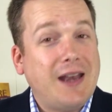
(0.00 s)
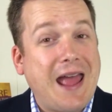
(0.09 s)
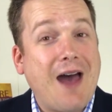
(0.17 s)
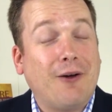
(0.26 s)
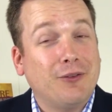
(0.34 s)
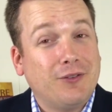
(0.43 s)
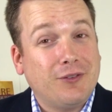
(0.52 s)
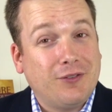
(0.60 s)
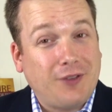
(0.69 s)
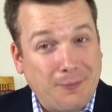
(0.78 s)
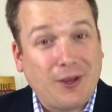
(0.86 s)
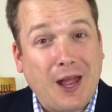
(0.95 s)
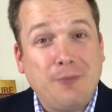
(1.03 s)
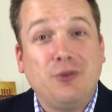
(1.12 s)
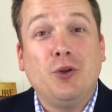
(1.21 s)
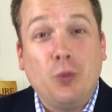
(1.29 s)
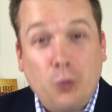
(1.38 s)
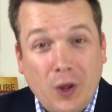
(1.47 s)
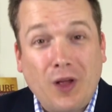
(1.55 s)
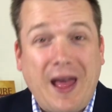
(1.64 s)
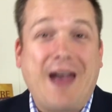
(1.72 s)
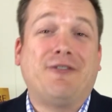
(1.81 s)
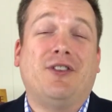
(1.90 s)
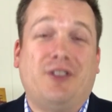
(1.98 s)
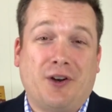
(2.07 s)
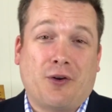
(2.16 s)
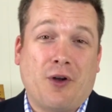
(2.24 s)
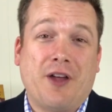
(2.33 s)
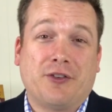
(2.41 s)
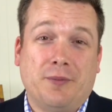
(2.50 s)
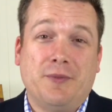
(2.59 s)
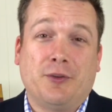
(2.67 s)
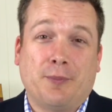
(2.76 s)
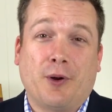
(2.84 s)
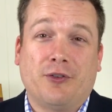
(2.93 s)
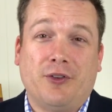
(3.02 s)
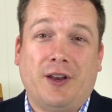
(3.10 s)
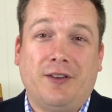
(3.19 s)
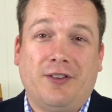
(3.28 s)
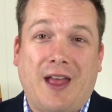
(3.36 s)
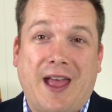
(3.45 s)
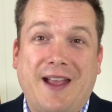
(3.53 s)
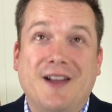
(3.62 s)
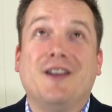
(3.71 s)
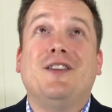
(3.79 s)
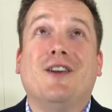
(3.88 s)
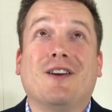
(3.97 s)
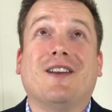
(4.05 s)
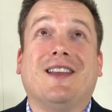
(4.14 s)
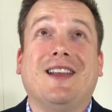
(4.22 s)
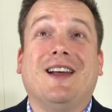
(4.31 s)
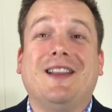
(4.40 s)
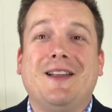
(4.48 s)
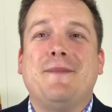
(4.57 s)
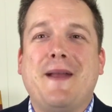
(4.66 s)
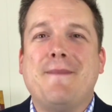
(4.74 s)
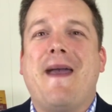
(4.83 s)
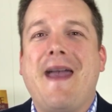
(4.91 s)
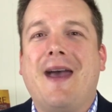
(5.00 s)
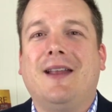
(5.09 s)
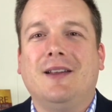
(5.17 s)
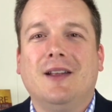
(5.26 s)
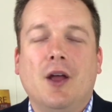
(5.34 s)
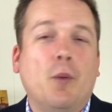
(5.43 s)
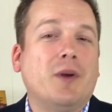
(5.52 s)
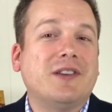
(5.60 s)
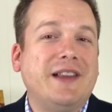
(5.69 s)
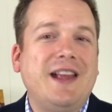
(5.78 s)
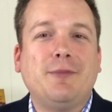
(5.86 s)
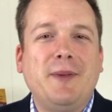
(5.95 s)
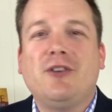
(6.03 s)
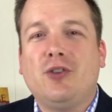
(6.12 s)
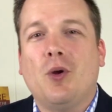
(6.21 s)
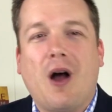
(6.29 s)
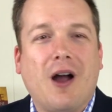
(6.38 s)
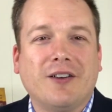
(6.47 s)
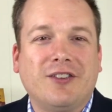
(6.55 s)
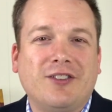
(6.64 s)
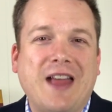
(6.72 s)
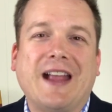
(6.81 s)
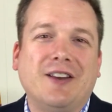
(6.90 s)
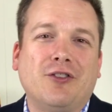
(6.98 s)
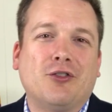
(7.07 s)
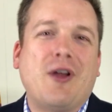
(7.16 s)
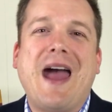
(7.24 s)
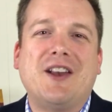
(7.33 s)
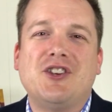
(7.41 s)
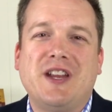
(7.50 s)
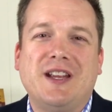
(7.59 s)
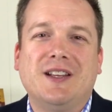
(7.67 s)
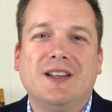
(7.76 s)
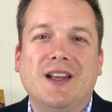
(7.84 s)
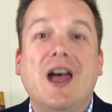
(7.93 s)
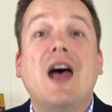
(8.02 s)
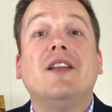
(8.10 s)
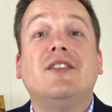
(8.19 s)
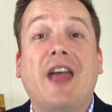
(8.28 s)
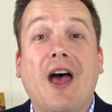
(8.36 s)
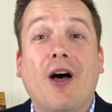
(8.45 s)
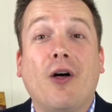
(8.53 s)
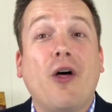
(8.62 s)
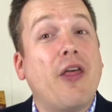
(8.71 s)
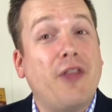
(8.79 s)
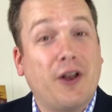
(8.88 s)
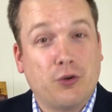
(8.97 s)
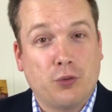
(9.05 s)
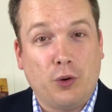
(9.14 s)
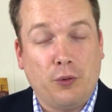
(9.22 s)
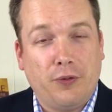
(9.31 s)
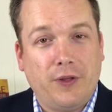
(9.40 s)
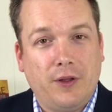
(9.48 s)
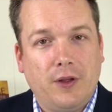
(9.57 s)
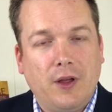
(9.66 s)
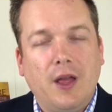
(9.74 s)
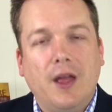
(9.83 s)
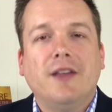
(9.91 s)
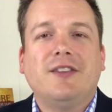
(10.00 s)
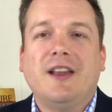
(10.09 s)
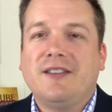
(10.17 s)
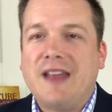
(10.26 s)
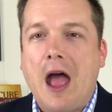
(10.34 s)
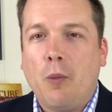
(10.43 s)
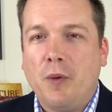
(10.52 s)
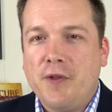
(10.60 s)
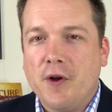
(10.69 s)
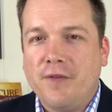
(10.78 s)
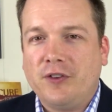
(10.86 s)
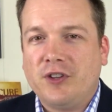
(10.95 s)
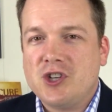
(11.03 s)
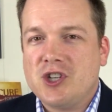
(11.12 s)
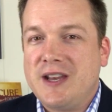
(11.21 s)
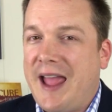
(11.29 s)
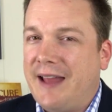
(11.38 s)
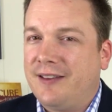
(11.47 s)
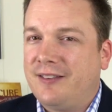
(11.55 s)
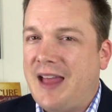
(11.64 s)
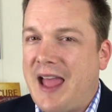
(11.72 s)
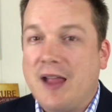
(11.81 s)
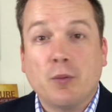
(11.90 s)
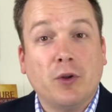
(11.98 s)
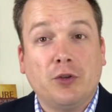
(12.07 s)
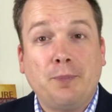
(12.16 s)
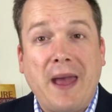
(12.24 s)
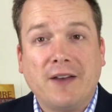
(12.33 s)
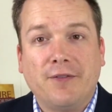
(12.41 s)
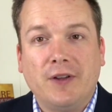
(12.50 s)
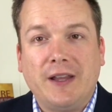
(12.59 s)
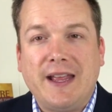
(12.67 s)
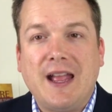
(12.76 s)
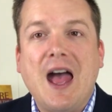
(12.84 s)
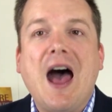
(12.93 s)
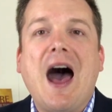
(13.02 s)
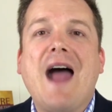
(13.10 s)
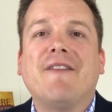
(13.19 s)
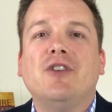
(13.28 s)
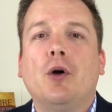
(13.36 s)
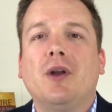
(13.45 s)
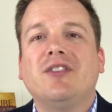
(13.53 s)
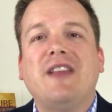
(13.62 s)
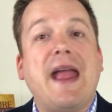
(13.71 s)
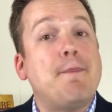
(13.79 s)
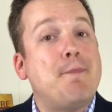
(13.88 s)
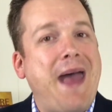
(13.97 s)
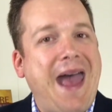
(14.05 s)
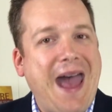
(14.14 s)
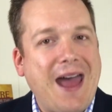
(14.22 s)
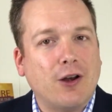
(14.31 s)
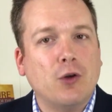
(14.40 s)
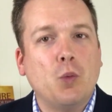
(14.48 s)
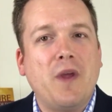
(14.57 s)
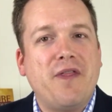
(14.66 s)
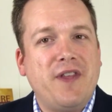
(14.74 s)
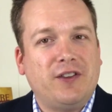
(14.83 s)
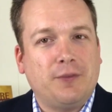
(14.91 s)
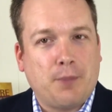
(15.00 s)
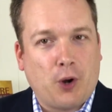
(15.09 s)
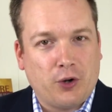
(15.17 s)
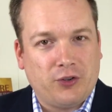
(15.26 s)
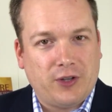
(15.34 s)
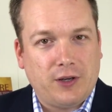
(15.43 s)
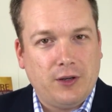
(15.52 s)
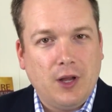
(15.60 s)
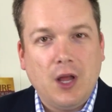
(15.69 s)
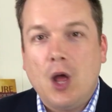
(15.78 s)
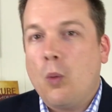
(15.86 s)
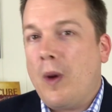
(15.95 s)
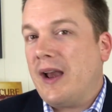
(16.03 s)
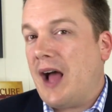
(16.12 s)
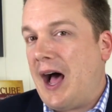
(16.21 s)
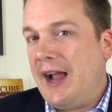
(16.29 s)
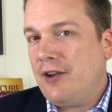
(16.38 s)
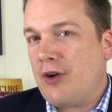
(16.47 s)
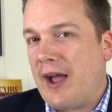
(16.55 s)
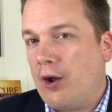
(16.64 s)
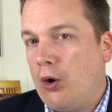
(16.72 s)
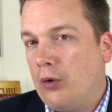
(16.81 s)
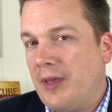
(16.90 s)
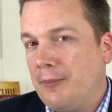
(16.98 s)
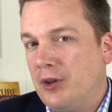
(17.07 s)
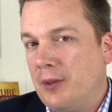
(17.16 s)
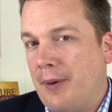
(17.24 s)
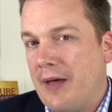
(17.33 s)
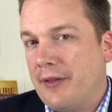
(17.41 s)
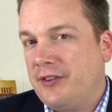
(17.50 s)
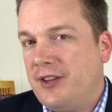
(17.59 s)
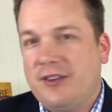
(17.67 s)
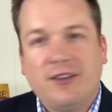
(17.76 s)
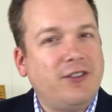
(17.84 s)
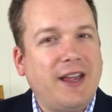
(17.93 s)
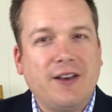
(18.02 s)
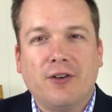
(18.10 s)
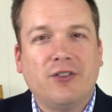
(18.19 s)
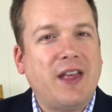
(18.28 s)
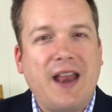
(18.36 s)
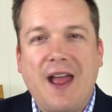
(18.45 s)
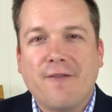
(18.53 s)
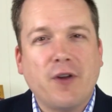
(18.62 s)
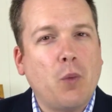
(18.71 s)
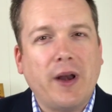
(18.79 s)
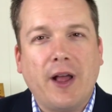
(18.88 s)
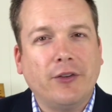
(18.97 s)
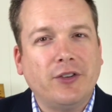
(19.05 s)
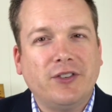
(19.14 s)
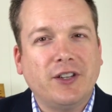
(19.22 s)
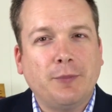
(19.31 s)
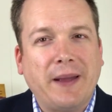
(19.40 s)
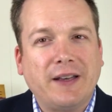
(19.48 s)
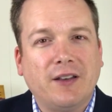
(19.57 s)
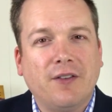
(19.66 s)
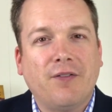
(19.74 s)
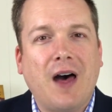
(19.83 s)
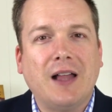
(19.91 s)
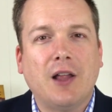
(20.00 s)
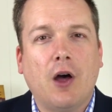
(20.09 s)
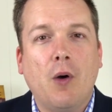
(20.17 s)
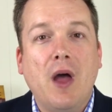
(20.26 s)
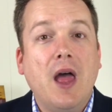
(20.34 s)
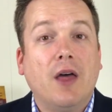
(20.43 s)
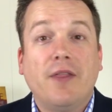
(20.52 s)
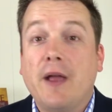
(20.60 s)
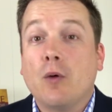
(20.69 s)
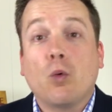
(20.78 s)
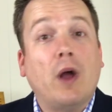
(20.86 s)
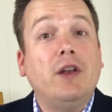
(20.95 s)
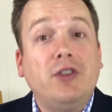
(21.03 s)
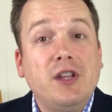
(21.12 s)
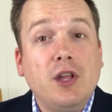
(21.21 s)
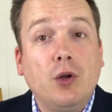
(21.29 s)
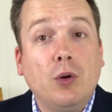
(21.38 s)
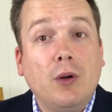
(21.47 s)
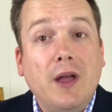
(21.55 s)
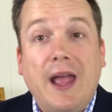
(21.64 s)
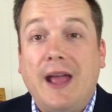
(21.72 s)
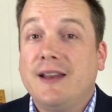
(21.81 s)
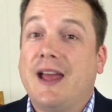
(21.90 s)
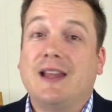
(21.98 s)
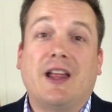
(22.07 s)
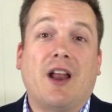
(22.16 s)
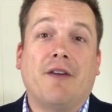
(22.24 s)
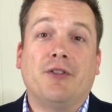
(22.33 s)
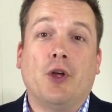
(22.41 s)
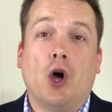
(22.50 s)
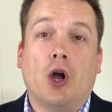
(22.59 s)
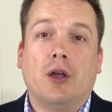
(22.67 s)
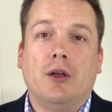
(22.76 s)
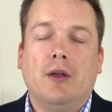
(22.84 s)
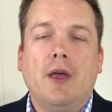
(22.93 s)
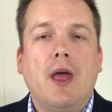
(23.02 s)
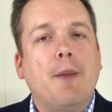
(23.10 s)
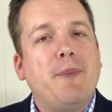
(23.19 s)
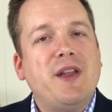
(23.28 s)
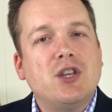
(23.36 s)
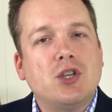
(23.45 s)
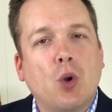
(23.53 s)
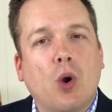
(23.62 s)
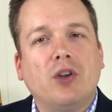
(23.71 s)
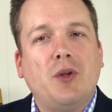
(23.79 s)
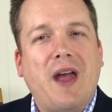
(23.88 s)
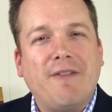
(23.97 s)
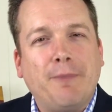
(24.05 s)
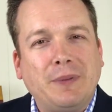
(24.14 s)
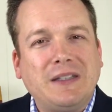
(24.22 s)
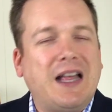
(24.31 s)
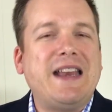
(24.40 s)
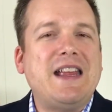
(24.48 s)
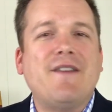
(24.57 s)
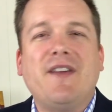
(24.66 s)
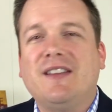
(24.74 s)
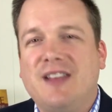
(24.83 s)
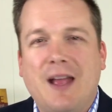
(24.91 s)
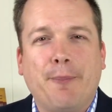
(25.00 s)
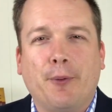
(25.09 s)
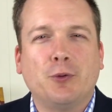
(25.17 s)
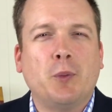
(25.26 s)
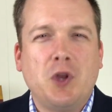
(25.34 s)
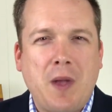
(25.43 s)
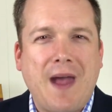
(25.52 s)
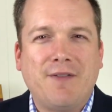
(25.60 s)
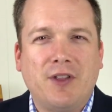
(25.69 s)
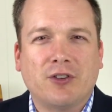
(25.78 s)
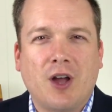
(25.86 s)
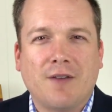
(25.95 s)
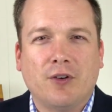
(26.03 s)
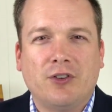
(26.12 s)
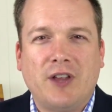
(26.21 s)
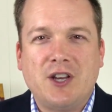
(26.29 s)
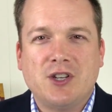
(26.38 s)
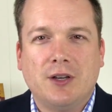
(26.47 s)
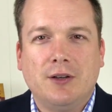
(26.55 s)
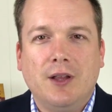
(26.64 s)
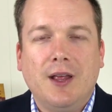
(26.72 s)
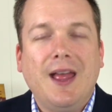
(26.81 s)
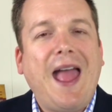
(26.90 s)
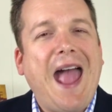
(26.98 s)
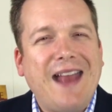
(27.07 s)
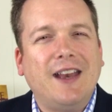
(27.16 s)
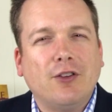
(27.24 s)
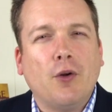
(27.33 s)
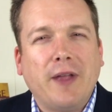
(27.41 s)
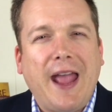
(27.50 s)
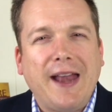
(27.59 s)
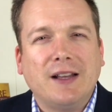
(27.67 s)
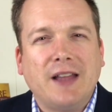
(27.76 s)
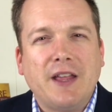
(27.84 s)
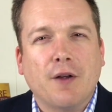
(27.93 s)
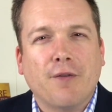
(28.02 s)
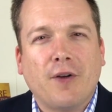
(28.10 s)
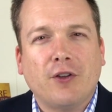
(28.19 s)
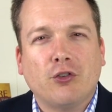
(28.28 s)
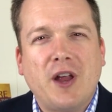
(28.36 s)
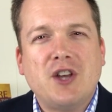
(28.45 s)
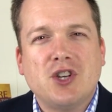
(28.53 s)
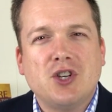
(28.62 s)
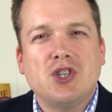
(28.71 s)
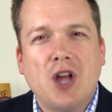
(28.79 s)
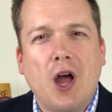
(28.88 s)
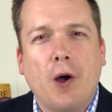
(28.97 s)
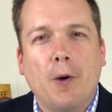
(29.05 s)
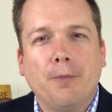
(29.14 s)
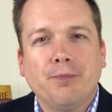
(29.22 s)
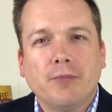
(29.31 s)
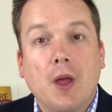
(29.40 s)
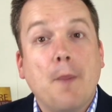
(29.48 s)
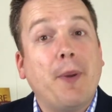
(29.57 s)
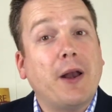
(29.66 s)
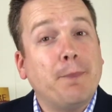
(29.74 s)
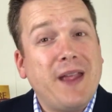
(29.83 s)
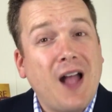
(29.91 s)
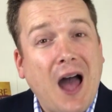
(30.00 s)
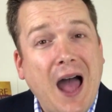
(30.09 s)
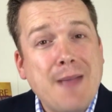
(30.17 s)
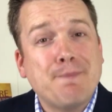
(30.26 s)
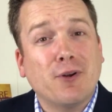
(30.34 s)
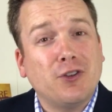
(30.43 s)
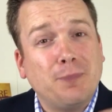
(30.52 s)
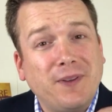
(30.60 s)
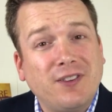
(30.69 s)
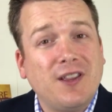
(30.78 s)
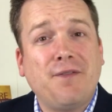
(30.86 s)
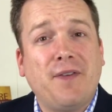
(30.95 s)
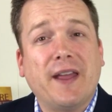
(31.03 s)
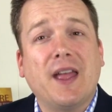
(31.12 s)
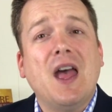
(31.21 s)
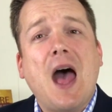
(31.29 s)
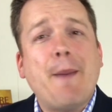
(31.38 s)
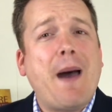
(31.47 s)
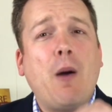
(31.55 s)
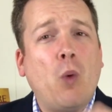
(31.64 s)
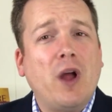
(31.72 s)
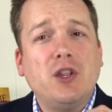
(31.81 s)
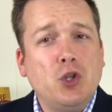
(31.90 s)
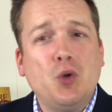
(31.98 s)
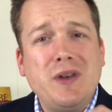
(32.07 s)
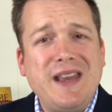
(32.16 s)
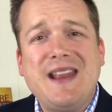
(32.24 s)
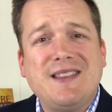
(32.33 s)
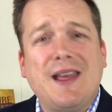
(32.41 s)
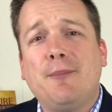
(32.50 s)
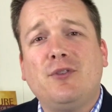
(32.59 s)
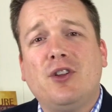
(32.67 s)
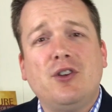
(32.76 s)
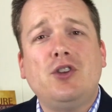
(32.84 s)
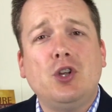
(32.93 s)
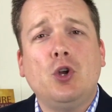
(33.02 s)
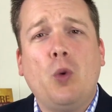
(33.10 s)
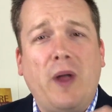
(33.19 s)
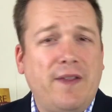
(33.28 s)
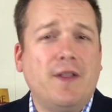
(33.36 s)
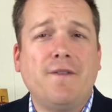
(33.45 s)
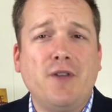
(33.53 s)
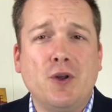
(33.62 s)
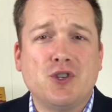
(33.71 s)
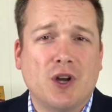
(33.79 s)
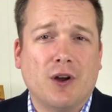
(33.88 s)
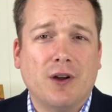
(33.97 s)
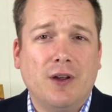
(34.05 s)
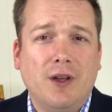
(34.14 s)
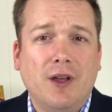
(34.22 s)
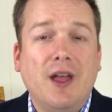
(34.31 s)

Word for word: Now, sometimes you will have to sit across from this person and say, "You're killing me, man," which leads me to our second strategy. Tell the truth. Sit down with your physician and say, "Respectfully, I've noticed a pattern with this person. When I try to hold them to the policies and standards that everyone else is expected to follow, they run to you and get let off the hook." Be sure to have plenty of examples when you have this conversation. And it's okay to let your frustration show, but be hyper-specific about what you need them to do in the future.